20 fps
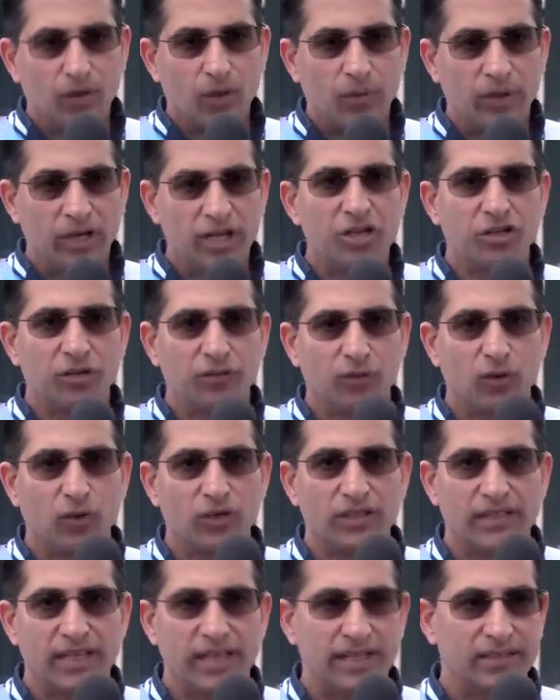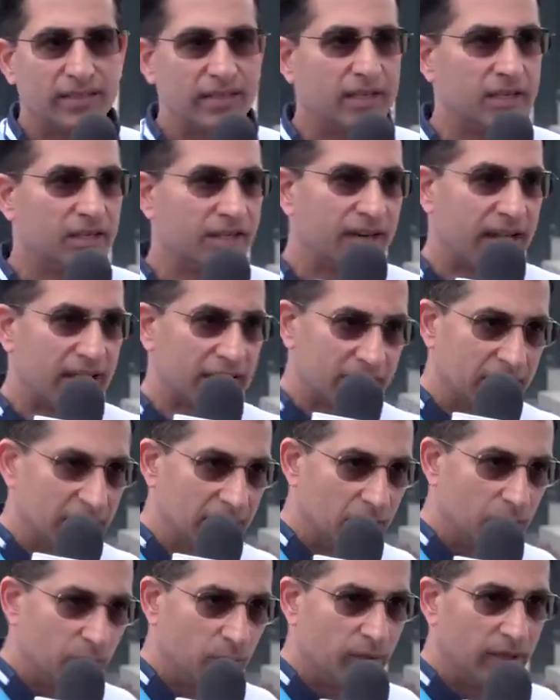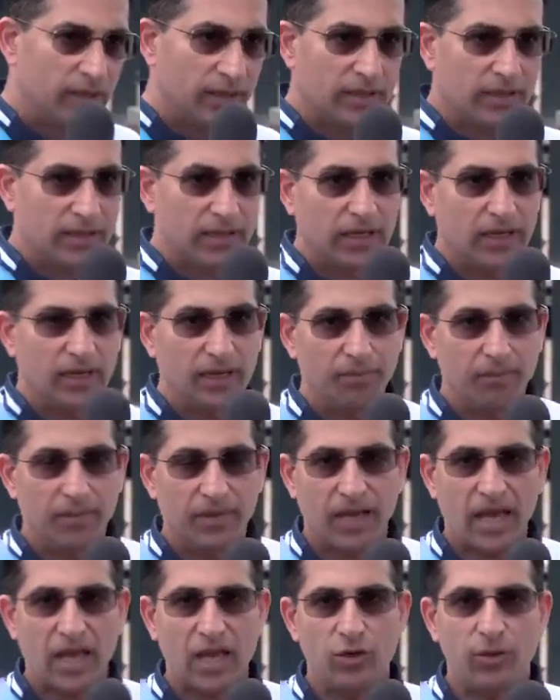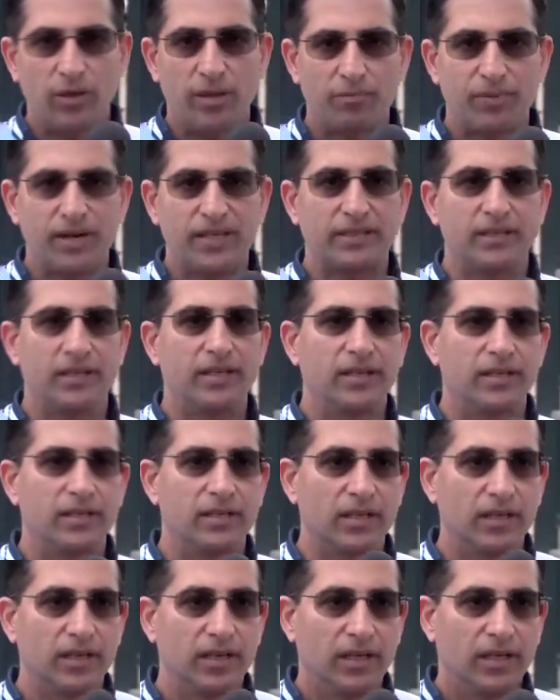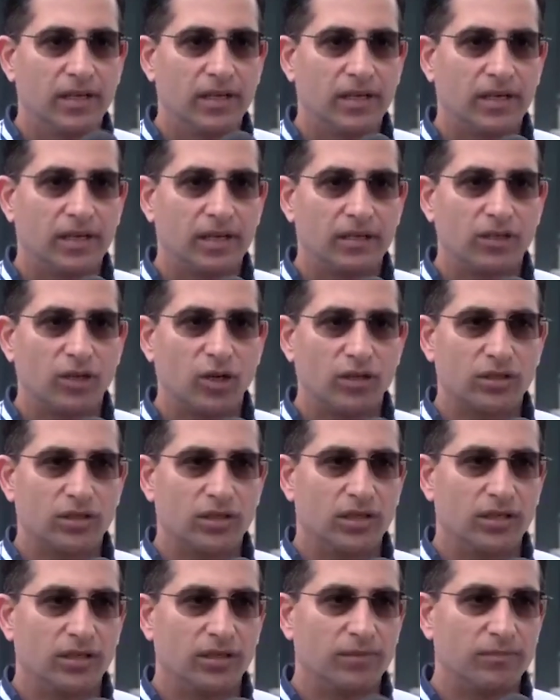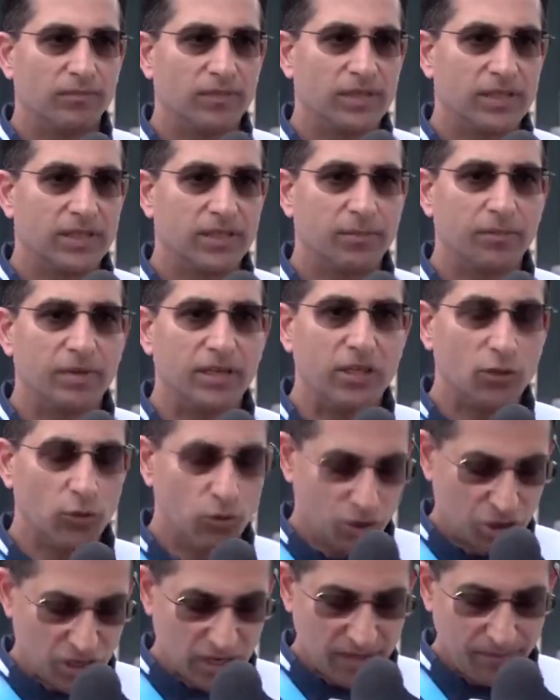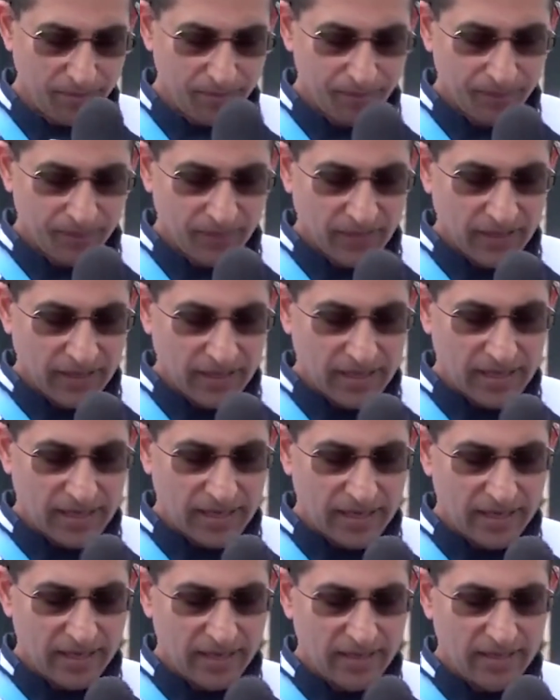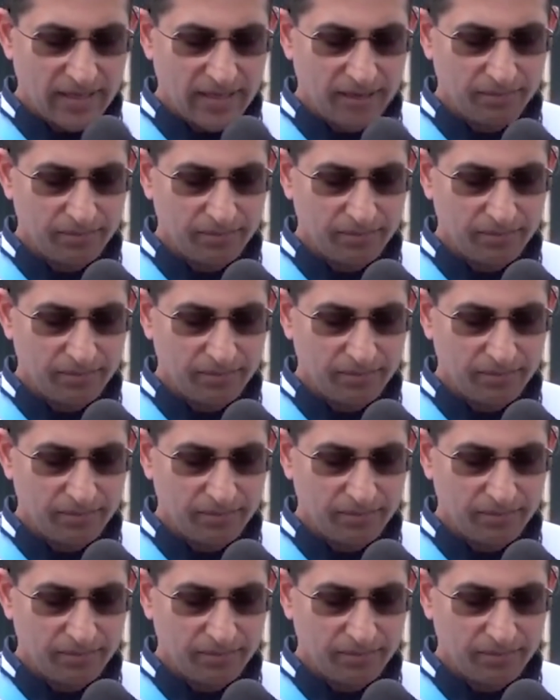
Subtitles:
Vinesh, of course, has interacted with IOA President Dr. Mrs. P.T. Usha, and